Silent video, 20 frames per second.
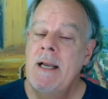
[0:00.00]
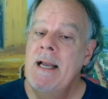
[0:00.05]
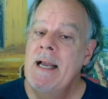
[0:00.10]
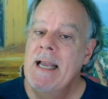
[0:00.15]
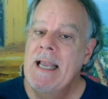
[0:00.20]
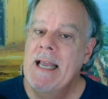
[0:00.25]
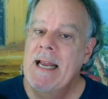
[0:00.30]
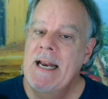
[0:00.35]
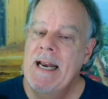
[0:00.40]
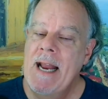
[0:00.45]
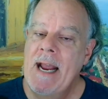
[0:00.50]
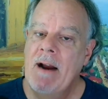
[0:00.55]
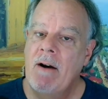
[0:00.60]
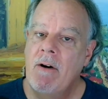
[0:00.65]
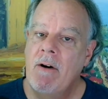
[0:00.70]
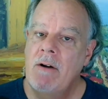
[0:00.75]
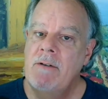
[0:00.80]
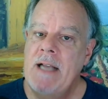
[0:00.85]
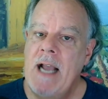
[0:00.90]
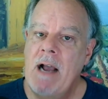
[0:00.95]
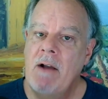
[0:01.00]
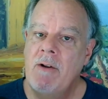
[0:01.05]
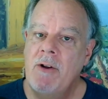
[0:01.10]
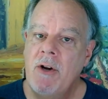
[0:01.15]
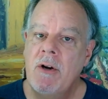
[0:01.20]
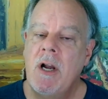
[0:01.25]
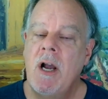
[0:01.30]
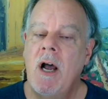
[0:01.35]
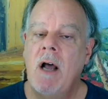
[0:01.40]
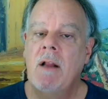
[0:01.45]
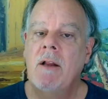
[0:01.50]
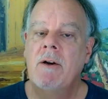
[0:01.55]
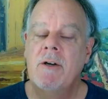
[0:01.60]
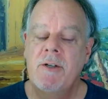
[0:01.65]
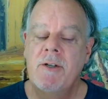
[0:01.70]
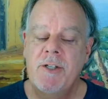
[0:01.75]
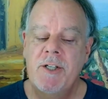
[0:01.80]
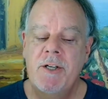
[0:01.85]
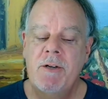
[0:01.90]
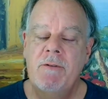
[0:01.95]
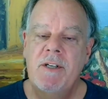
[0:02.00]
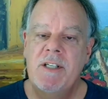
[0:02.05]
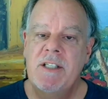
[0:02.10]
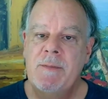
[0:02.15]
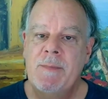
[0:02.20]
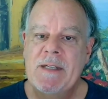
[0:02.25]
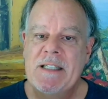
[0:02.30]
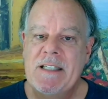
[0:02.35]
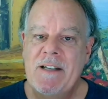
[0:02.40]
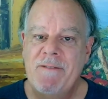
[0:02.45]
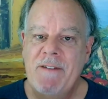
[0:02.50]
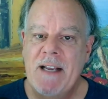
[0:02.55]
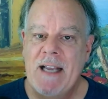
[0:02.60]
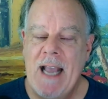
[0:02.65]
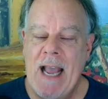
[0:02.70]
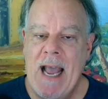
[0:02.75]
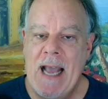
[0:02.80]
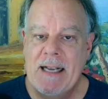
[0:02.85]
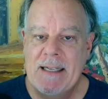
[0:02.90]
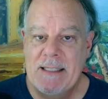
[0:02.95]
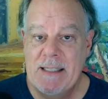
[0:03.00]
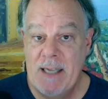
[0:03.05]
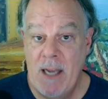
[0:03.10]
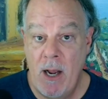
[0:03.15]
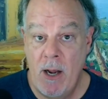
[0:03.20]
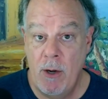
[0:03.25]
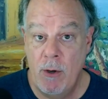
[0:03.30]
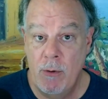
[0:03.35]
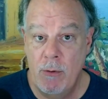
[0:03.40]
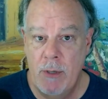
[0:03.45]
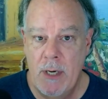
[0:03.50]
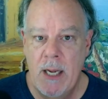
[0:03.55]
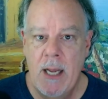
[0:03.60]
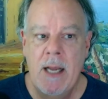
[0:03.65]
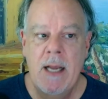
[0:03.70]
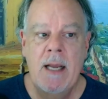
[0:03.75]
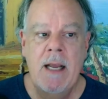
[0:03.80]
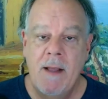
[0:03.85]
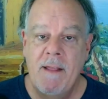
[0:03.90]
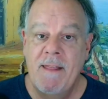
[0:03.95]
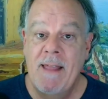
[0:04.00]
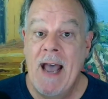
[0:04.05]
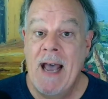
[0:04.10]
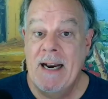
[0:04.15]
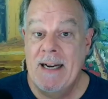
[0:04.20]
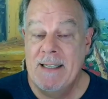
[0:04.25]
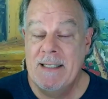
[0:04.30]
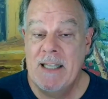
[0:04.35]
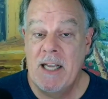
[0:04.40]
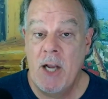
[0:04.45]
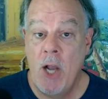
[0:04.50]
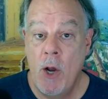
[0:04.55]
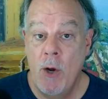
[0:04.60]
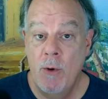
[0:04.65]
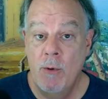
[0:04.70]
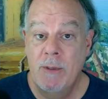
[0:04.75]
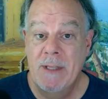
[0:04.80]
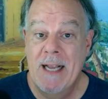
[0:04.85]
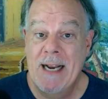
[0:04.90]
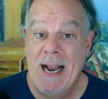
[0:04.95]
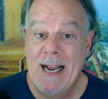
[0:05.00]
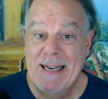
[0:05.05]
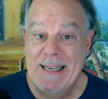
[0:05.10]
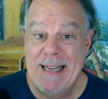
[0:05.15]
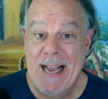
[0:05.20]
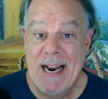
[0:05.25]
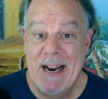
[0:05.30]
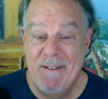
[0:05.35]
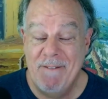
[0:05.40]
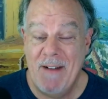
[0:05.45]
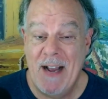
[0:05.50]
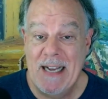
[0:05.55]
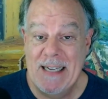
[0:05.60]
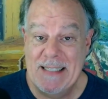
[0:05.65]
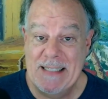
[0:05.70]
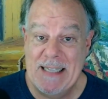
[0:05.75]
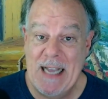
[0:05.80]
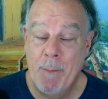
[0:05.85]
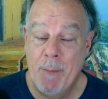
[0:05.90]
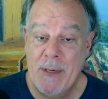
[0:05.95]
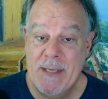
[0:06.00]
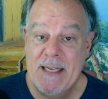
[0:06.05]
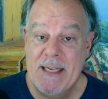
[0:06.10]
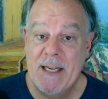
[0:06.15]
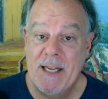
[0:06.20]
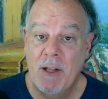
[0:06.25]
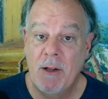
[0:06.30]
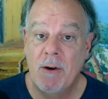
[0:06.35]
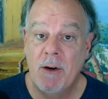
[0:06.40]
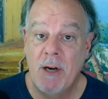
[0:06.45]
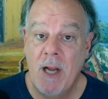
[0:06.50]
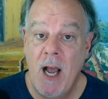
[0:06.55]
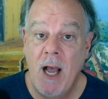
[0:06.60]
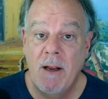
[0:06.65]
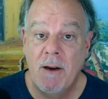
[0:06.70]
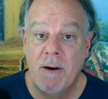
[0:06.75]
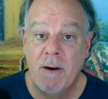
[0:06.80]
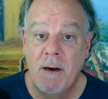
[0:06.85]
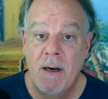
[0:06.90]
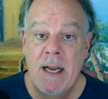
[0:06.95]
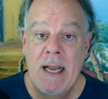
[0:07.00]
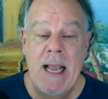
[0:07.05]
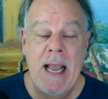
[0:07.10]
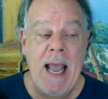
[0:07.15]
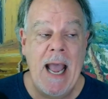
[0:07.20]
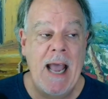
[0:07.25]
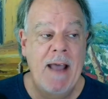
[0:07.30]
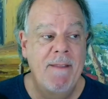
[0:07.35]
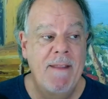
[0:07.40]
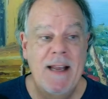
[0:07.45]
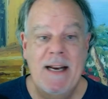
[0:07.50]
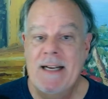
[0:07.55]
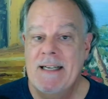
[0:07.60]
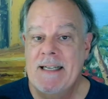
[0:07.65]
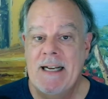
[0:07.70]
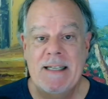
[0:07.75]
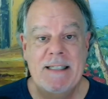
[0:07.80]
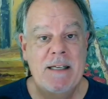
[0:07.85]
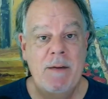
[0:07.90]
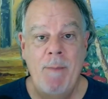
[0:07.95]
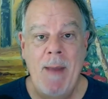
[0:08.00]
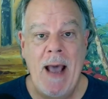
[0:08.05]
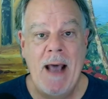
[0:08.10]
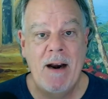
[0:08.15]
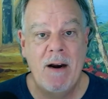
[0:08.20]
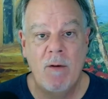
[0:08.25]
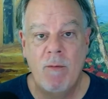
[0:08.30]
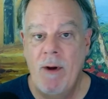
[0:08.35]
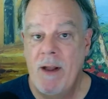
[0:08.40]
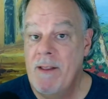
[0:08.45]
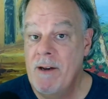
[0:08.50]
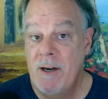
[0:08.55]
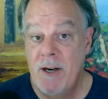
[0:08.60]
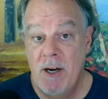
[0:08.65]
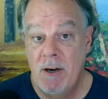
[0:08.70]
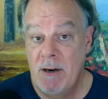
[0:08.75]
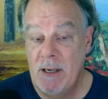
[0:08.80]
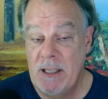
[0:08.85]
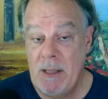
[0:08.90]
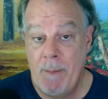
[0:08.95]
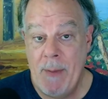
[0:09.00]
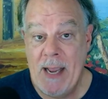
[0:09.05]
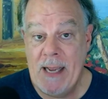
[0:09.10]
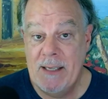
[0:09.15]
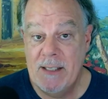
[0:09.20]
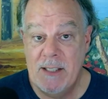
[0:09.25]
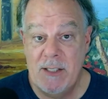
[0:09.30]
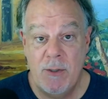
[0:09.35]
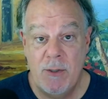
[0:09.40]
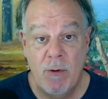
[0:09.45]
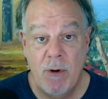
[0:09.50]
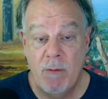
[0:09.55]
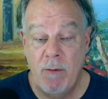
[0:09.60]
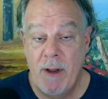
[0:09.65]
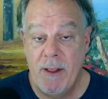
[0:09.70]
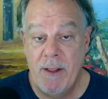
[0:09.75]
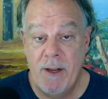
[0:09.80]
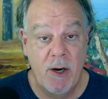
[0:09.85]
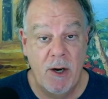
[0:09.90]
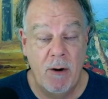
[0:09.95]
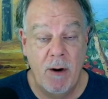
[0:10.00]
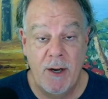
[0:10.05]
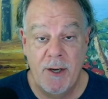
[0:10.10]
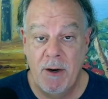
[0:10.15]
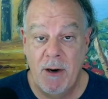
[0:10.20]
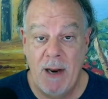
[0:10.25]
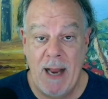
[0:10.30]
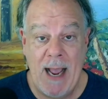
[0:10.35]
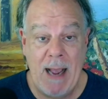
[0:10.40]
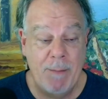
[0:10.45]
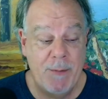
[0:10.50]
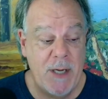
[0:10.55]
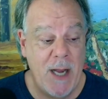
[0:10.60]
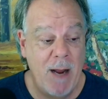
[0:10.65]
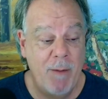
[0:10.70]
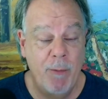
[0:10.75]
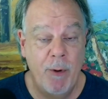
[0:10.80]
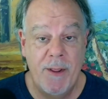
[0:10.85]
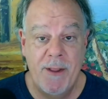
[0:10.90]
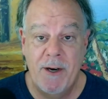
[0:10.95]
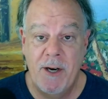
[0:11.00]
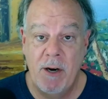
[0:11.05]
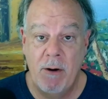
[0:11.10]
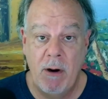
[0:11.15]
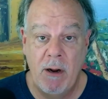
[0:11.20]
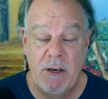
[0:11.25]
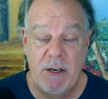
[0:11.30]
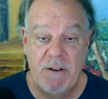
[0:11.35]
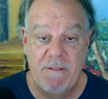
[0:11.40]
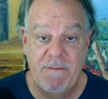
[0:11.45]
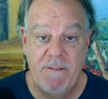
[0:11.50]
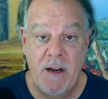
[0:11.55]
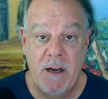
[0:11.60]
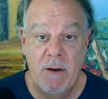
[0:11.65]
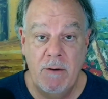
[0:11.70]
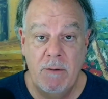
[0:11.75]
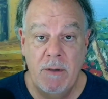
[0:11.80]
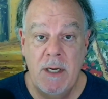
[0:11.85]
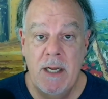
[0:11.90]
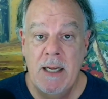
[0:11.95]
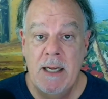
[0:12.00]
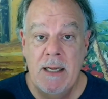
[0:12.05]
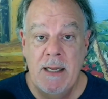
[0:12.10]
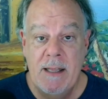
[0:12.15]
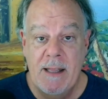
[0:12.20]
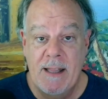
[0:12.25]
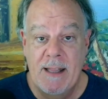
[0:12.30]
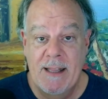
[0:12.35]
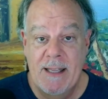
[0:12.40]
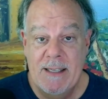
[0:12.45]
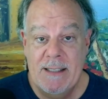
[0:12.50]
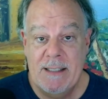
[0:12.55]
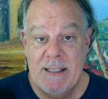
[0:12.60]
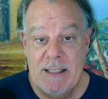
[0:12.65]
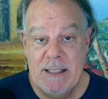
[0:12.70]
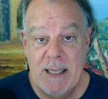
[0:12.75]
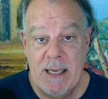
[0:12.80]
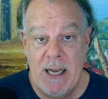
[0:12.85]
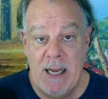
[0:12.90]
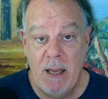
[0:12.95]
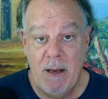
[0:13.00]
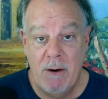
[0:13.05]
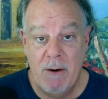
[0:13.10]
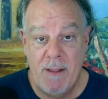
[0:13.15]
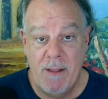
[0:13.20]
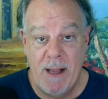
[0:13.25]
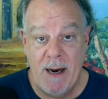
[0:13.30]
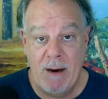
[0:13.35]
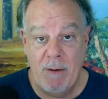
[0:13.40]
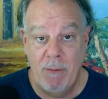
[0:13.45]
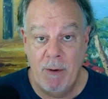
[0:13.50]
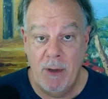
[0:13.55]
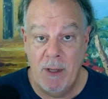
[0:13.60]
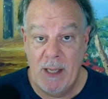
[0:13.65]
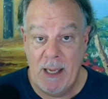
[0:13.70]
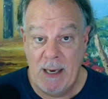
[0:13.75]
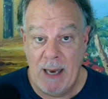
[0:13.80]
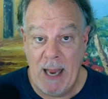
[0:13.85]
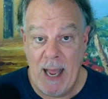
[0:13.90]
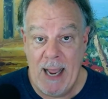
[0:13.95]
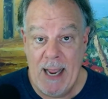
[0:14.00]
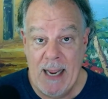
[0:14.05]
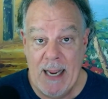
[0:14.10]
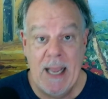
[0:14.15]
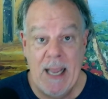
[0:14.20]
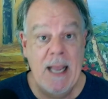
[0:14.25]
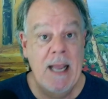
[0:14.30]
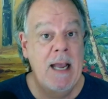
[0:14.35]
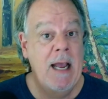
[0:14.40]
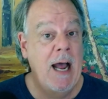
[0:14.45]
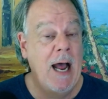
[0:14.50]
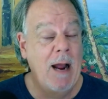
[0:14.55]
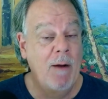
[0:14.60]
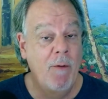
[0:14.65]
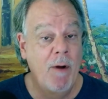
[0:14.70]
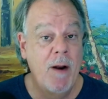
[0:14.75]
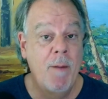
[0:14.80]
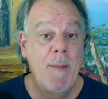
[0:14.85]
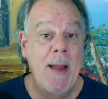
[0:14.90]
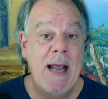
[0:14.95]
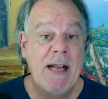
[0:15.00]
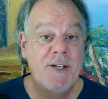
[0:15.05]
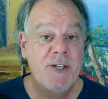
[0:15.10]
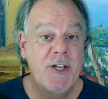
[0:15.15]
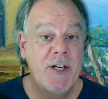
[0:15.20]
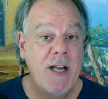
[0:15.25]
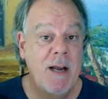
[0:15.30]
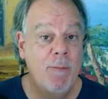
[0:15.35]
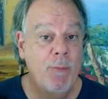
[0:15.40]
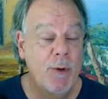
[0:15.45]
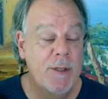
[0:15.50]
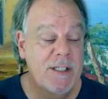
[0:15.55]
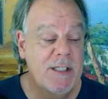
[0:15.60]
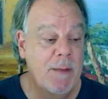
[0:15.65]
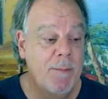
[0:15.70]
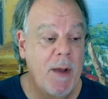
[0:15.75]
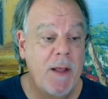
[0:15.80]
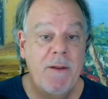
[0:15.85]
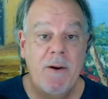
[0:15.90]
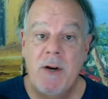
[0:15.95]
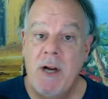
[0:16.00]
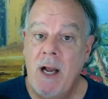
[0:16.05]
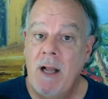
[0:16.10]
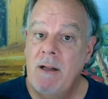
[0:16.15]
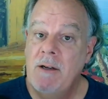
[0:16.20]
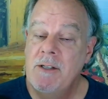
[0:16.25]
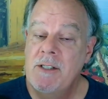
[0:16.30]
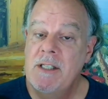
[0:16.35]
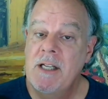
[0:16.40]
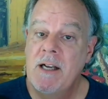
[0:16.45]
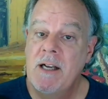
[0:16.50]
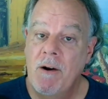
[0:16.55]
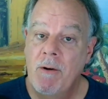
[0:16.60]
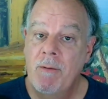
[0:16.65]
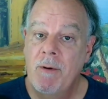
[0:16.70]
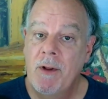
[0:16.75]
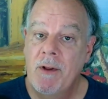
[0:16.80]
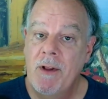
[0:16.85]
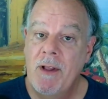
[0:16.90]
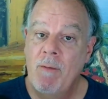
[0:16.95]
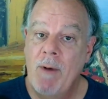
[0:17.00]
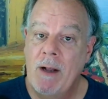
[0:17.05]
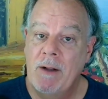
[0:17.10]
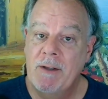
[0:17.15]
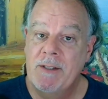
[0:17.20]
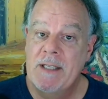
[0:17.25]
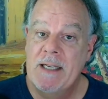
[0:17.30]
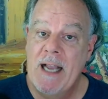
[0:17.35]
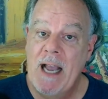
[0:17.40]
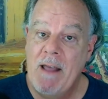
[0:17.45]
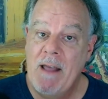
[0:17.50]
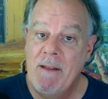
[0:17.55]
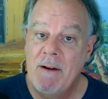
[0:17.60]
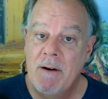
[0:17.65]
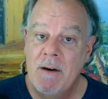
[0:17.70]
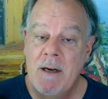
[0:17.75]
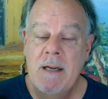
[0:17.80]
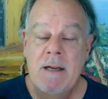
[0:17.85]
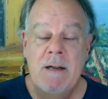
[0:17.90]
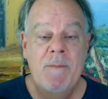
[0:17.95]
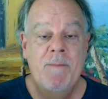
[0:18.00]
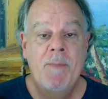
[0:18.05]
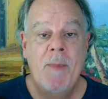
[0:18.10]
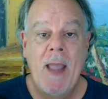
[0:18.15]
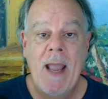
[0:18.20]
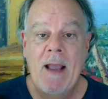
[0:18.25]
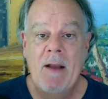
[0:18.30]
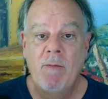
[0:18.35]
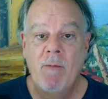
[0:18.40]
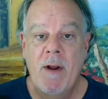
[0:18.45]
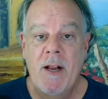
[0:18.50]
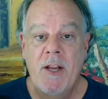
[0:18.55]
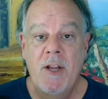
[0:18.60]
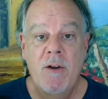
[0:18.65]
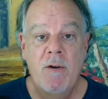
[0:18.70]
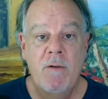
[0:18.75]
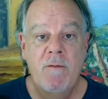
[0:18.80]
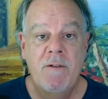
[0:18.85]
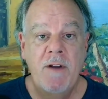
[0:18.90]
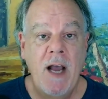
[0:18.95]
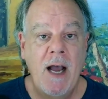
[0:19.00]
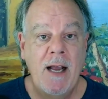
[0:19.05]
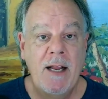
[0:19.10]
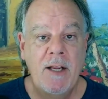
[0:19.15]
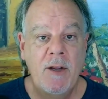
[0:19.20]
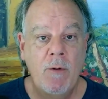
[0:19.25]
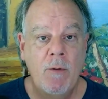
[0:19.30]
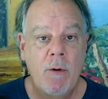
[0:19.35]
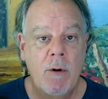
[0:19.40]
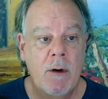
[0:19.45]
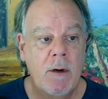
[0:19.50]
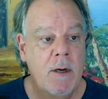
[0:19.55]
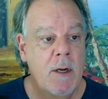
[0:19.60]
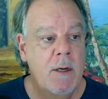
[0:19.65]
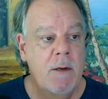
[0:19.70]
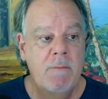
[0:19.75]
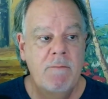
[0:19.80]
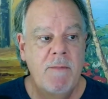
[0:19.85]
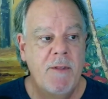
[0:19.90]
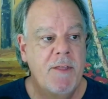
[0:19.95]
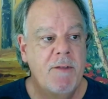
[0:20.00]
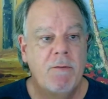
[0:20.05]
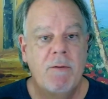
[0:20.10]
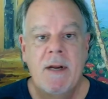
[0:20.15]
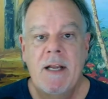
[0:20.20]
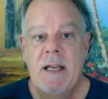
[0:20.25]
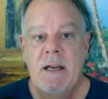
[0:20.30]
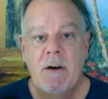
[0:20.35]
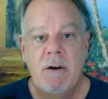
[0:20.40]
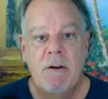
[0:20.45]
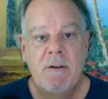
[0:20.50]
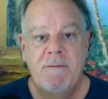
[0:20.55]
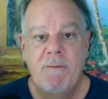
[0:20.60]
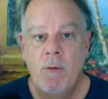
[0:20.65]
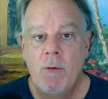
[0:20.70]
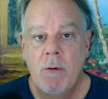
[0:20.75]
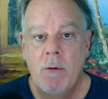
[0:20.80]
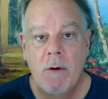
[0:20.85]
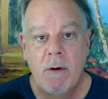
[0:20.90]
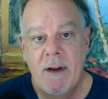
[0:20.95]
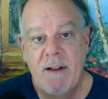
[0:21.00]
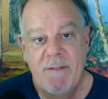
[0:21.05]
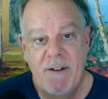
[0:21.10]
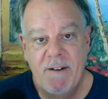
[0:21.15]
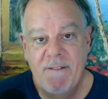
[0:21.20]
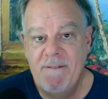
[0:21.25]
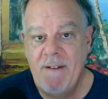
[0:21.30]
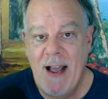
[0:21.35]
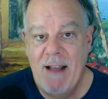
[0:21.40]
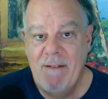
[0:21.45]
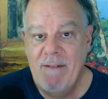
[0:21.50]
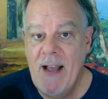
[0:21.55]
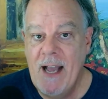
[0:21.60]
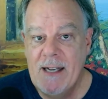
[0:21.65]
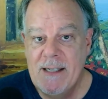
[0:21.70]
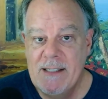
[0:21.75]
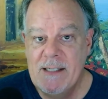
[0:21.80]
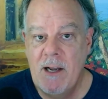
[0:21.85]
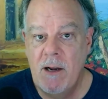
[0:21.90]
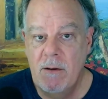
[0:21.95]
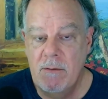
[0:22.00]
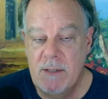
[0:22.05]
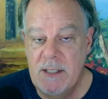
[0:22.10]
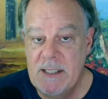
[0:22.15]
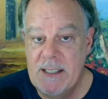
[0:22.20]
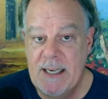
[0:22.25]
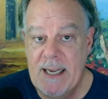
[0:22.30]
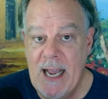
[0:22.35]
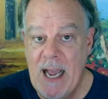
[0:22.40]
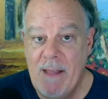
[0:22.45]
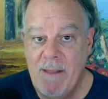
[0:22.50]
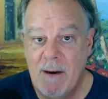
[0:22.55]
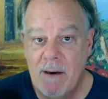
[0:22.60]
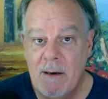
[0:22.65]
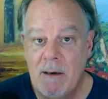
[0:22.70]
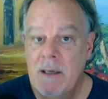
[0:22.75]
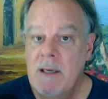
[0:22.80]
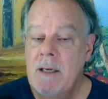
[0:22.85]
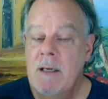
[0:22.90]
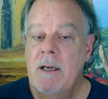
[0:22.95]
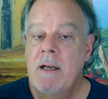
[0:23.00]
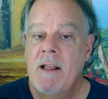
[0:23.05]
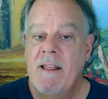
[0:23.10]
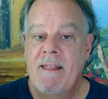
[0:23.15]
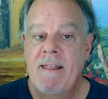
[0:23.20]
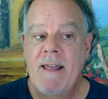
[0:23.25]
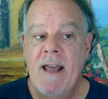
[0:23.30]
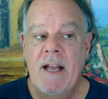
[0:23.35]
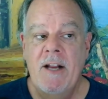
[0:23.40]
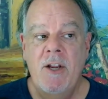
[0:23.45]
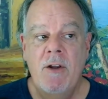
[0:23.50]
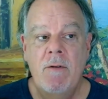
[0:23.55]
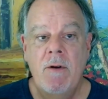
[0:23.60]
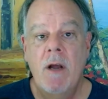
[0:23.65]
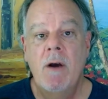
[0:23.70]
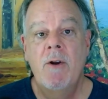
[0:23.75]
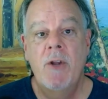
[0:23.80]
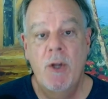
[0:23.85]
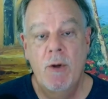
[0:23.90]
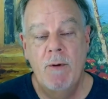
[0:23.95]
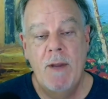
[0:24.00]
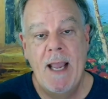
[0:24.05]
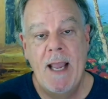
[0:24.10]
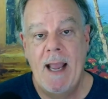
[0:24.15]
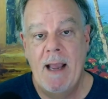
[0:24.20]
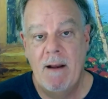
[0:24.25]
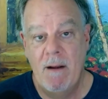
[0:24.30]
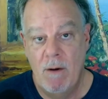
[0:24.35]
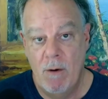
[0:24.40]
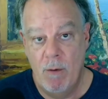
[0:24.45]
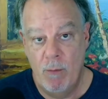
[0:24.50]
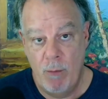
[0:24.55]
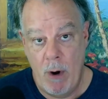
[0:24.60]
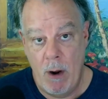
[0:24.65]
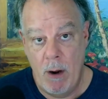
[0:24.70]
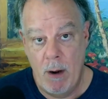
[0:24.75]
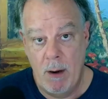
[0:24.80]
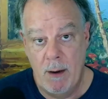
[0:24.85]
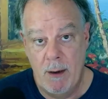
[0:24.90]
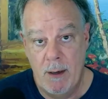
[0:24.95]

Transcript: can narrow down your color to the specific HEX code, that is the code that identifies that particular color. And then it doesn't matter whether you're at the paint store, whether you're on your laptop, whether you're on your phone. This is the color that I really like. I want to match it up with some other colors that go really well together. And when you've got your 3 or 4 or even 5 HEX codes together, then you know you can't go wrong.